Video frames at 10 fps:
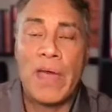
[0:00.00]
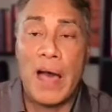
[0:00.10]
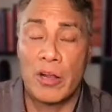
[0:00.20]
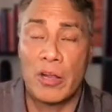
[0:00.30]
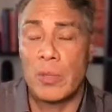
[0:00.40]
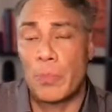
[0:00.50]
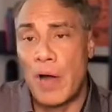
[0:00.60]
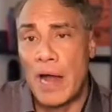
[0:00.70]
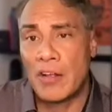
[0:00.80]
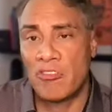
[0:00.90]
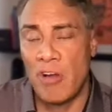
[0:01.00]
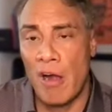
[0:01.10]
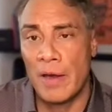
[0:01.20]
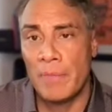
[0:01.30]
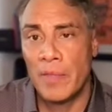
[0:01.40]
how good the products
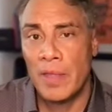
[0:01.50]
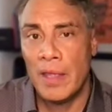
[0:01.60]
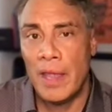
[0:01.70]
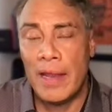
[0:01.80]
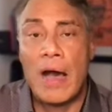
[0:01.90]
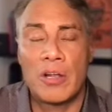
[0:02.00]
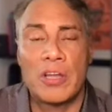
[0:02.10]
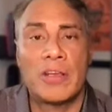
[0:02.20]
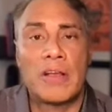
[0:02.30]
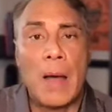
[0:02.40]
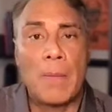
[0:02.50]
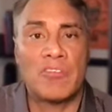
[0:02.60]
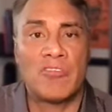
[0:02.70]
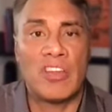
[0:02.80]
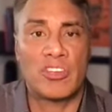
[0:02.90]
are, and how good the
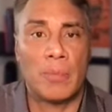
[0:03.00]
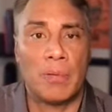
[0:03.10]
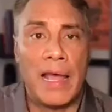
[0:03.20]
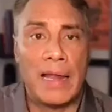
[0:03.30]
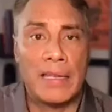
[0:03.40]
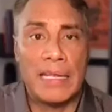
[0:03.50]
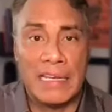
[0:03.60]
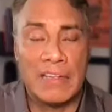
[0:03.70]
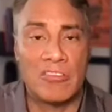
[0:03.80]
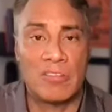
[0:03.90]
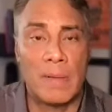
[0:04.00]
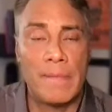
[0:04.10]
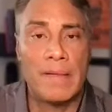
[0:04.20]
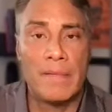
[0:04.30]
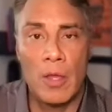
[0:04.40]
compensation plan is.
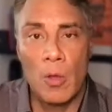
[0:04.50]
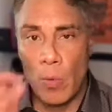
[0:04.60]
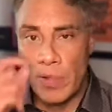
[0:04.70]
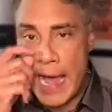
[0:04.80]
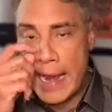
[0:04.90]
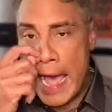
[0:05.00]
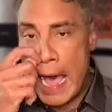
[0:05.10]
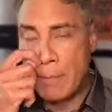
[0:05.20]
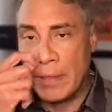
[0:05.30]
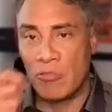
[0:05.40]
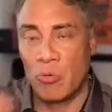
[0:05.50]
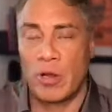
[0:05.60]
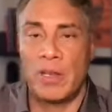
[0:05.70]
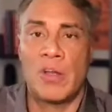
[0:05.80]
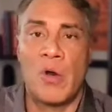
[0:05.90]
When that happens, we're
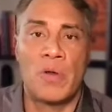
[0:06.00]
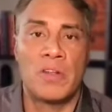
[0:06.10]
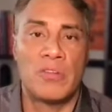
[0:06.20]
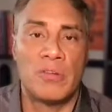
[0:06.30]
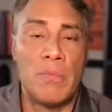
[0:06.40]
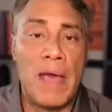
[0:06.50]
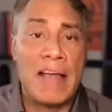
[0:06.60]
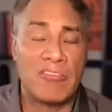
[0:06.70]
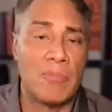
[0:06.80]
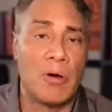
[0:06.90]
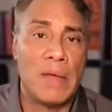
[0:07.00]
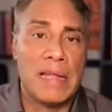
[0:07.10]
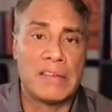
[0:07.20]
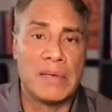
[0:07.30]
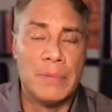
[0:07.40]
going to go into massive
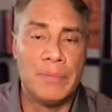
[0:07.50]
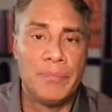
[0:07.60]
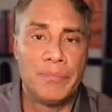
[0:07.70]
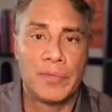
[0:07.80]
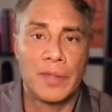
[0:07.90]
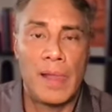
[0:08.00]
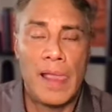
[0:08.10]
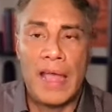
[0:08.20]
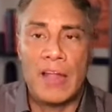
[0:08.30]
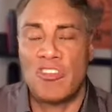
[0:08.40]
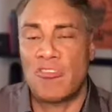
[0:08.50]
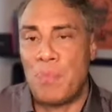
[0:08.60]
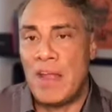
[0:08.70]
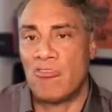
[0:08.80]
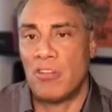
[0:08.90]
momentum. And just
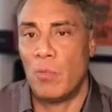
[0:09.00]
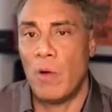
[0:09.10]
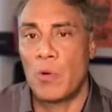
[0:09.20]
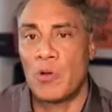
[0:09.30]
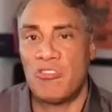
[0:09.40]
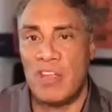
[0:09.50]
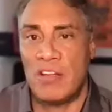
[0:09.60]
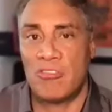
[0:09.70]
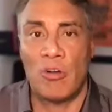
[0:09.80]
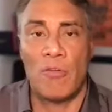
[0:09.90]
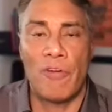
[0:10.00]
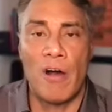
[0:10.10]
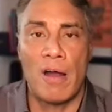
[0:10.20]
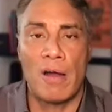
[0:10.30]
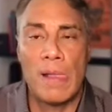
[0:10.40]
based on what we're seeing so
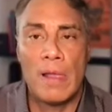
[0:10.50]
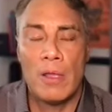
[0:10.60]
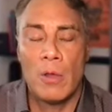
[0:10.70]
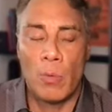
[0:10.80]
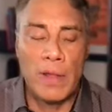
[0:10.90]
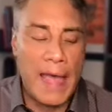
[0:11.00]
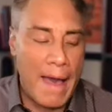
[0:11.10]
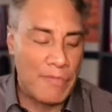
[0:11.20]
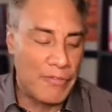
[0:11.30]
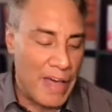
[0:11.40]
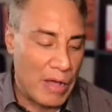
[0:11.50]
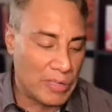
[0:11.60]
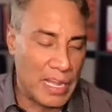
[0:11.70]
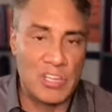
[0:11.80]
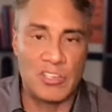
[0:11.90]
far, we have the
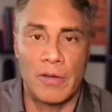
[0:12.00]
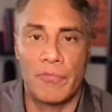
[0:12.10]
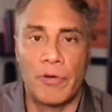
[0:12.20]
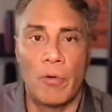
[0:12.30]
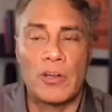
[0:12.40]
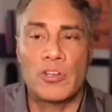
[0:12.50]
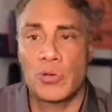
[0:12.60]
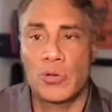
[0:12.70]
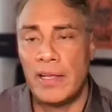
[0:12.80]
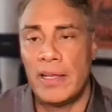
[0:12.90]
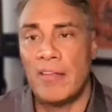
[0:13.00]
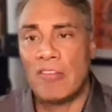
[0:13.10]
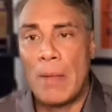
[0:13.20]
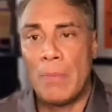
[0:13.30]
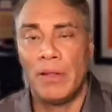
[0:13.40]
foundation for what truly is,
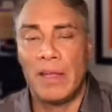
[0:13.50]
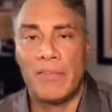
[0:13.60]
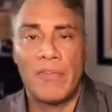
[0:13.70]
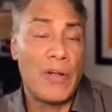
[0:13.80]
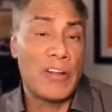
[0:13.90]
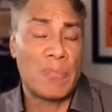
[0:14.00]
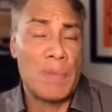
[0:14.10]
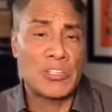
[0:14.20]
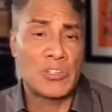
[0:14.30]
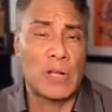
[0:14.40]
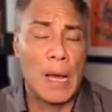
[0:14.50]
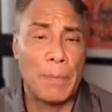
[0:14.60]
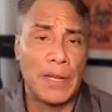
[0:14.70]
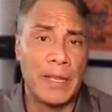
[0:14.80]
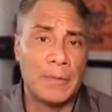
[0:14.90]
I believe, a very special
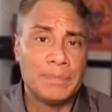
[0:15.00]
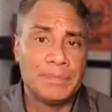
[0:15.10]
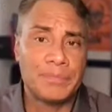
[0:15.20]
company,